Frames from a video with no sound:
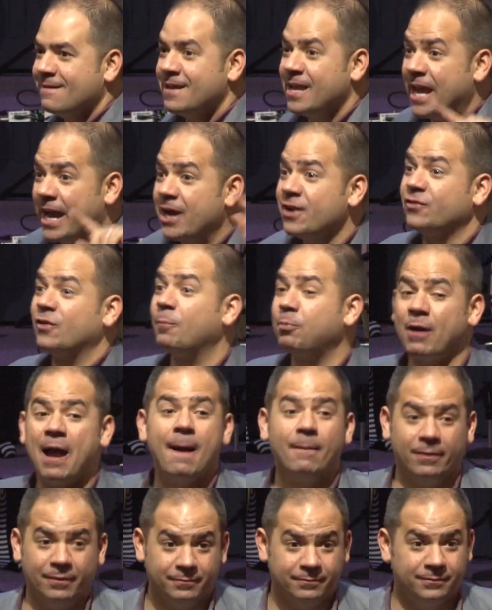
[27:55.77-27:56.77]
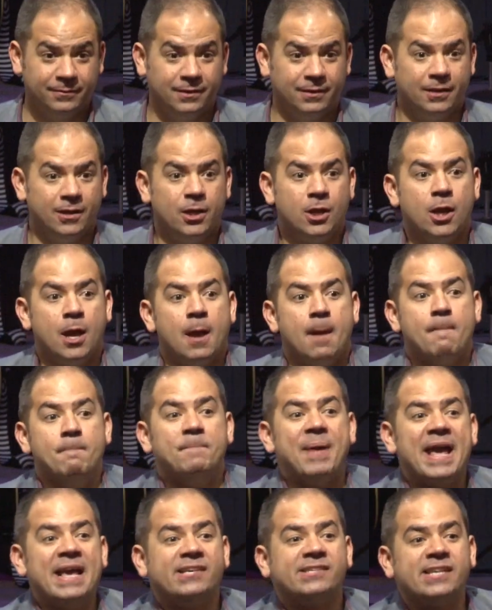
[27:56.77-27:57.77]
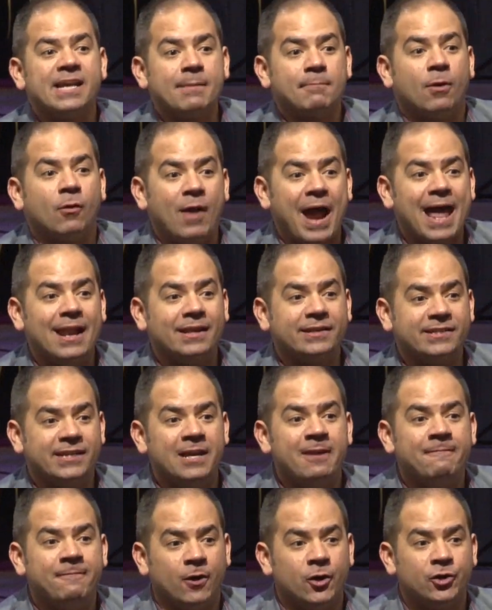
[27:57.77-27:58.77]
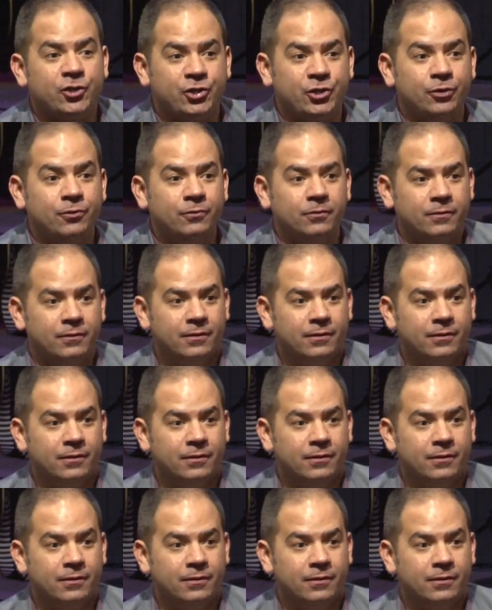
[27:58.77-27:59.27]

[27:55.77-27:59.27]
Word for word: Here's the problem basic morality, virtue,